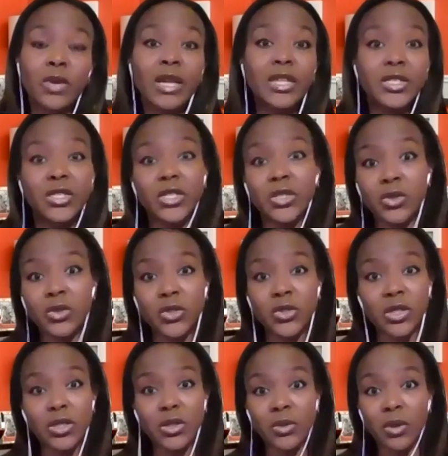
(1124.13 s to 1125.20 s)
raise
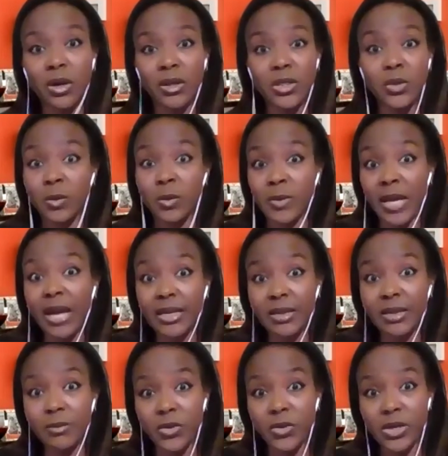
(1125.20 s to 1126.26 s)
children who are who are
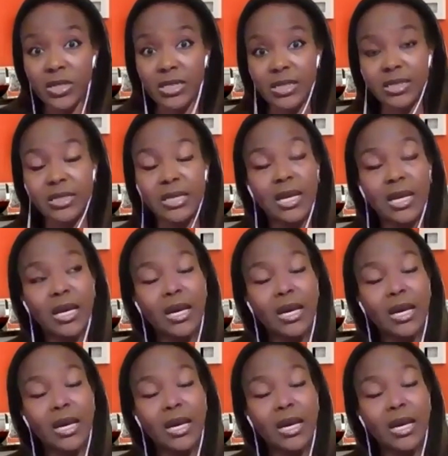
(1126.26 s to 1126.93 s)
black in britain